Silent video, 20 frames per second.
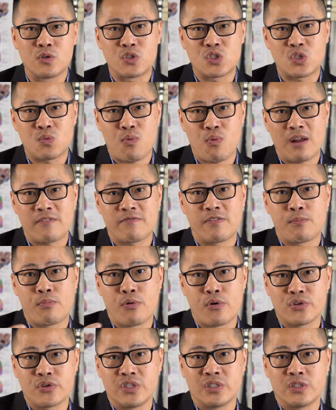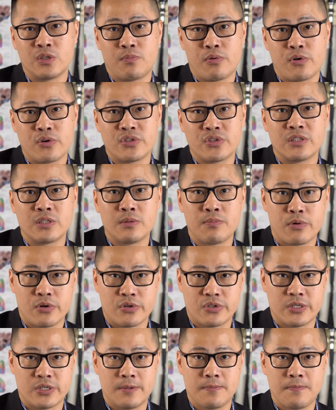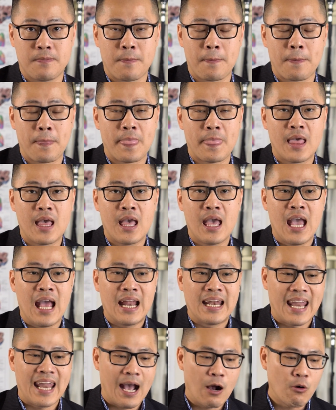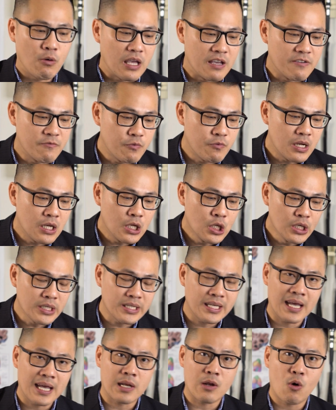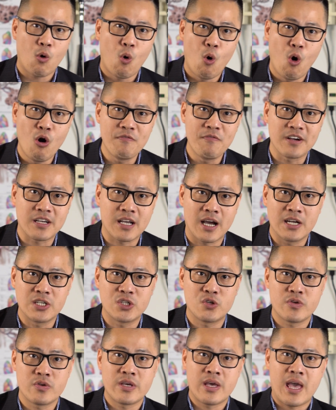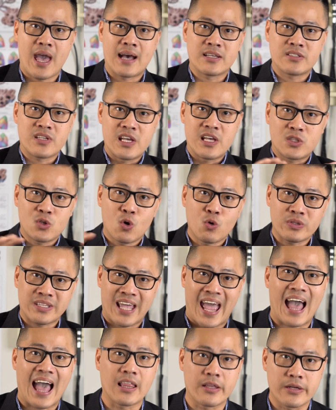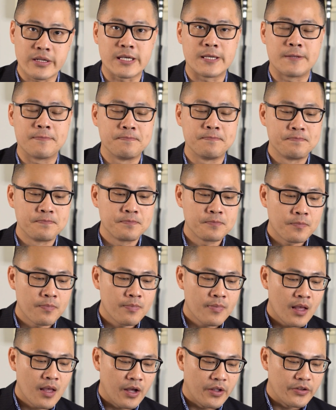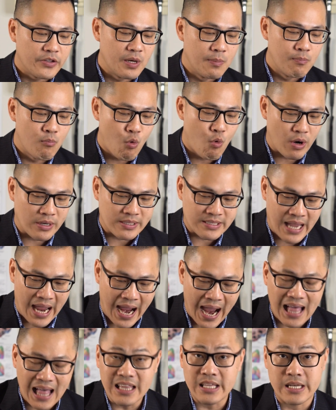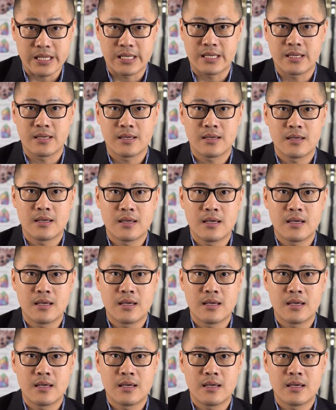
to spread from person to person to person. Now, if we look at all the country as a totality, the mortality